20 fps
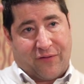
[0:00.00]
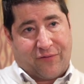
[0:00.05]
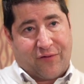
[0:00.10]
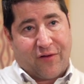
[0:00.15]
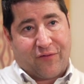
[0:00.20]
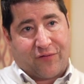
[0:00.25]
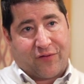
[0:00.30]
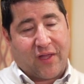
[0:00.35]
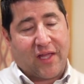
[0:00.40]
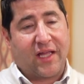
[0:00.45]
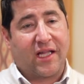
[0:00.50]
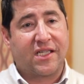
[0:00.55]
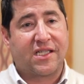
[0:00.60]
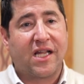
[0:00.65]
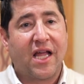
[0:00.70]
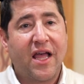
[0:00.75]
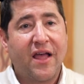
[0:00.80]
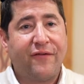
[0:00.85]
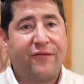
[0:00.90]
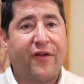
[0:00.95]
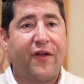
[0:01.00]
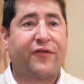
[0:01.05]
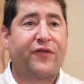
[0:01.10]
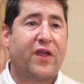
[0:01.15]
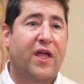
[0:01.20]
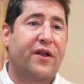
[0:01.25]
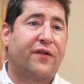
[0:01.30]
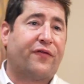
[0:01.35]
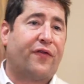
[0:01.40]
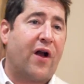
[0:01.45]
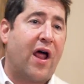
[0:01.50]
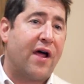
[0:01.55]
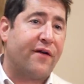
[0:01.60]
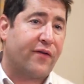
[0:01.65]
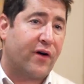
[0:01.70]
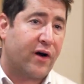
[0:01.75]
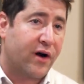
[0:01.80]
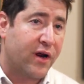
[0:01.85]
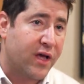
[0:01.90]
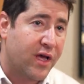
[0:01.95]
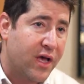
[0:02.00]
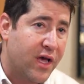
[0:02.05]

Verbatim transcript: 50 is 50 and forever.